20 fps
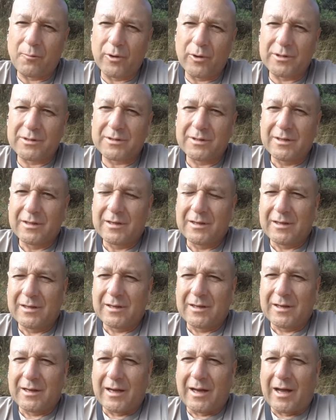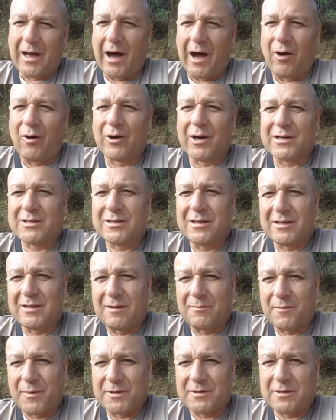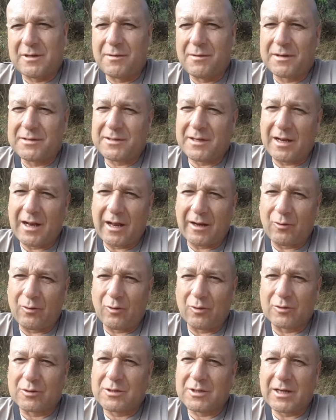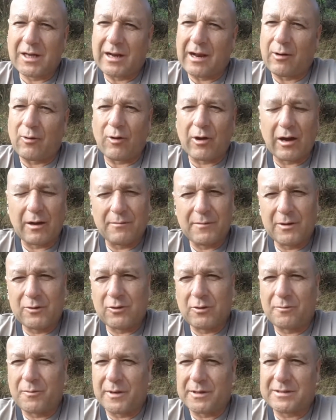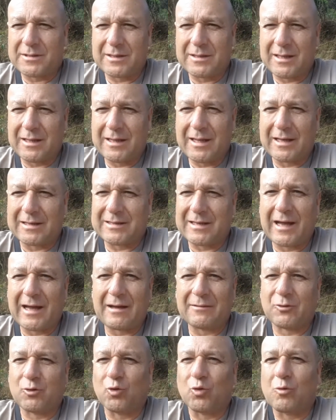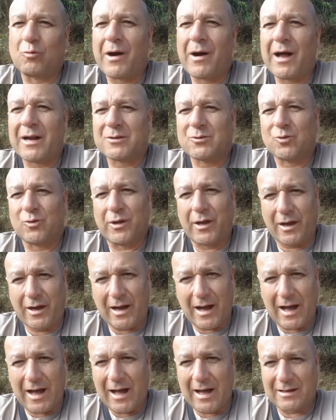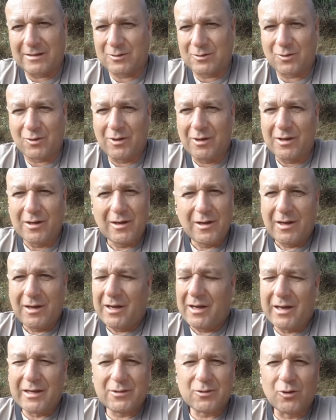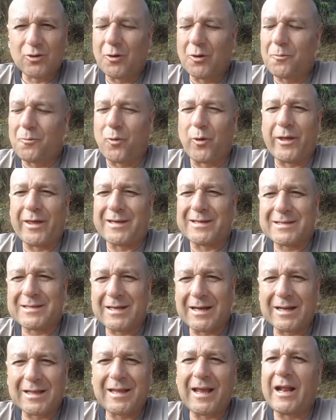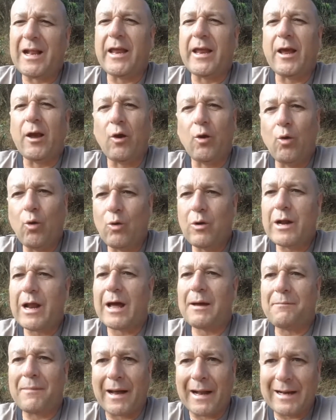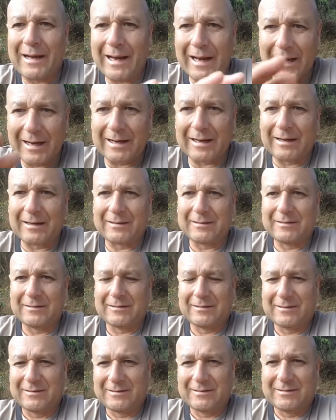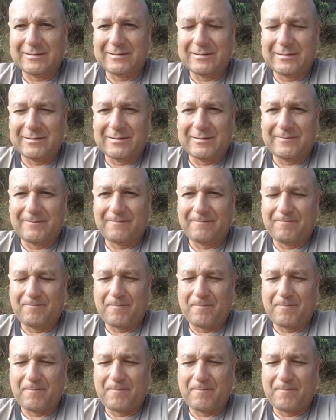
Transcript: don't go to this at these late hours to interrupt the president, disturb his rest. That cannot be in any way.